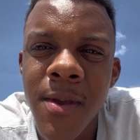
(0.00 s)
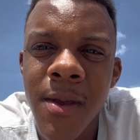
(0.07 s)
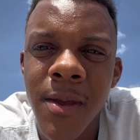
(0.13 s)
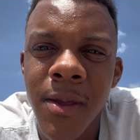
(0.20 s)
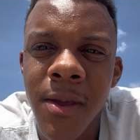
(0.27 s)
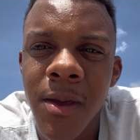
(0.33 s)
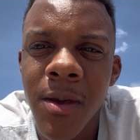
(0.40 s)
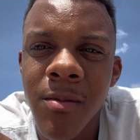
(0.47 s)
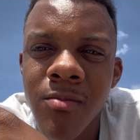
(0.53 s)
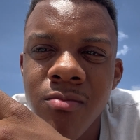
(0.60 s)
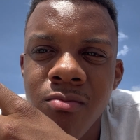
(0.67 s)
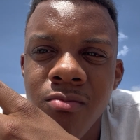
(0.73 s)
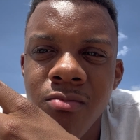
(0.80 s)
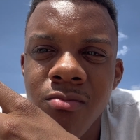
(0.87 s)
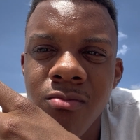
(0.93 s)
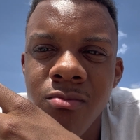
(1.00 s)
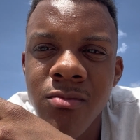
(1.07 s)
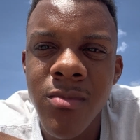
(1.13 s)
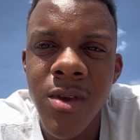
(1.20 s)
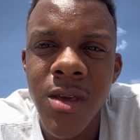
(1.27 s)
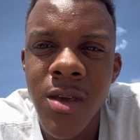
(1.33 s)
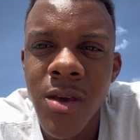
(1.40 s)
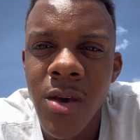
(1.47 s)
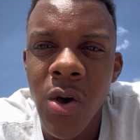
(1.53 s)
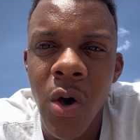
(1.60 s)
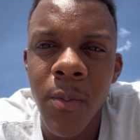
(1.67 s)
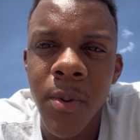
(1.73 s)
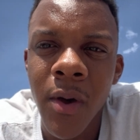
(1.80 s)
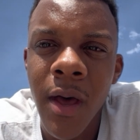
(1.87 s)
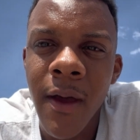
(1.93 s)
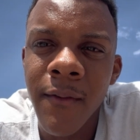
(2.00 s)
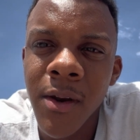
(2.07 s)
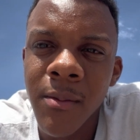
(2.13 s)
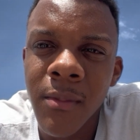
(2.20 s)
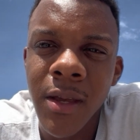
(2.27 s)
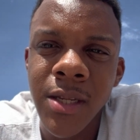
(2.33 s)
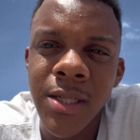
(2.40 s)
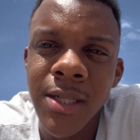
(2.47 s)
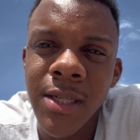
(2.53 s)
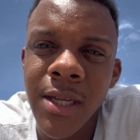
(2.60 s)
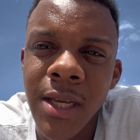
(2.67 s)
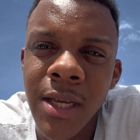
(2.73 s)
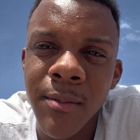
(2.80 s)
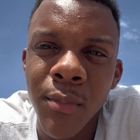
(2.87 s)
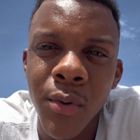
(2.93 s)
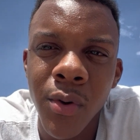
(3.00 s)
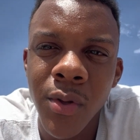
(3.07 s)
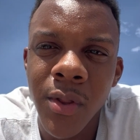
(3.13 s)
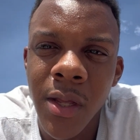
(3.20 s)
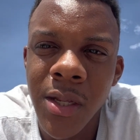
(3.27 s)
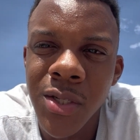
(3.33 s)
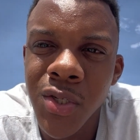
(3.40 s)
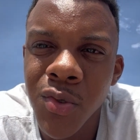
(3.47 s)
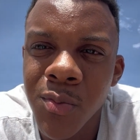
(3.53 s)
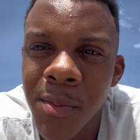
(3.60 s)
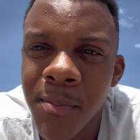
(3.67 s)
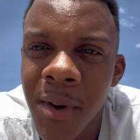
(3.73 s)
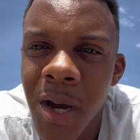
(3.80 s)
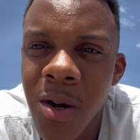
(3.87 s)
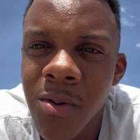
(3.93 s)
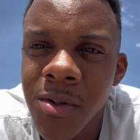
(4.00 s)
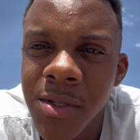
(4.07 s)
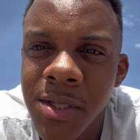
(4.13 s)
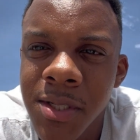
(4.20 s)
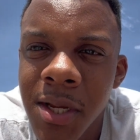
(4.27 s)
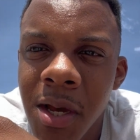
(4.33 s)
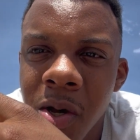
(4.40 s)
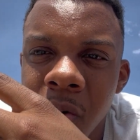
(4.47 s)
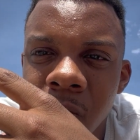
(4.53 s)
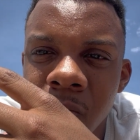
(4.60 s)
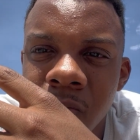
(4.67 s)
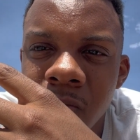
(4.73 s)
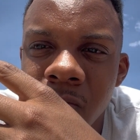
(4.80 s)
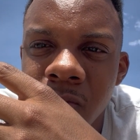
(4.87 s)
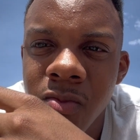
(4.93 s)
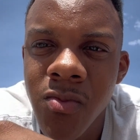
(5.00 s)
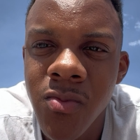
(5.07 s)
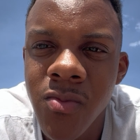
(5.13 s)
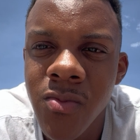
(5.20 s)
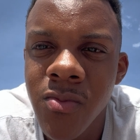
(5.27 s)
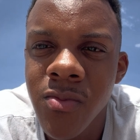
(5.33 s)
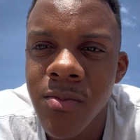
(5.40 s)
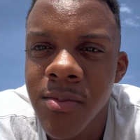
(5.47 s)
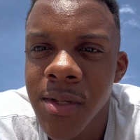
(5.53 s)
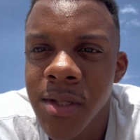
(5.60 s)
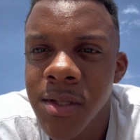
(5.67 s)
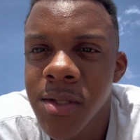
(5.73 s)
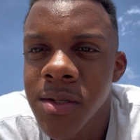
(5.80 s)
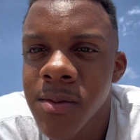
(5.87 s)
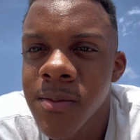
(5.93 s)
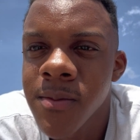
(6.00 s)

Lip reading: Yeah. Hope y'all have an amazing day. Borderline Superpowers is out. Peace.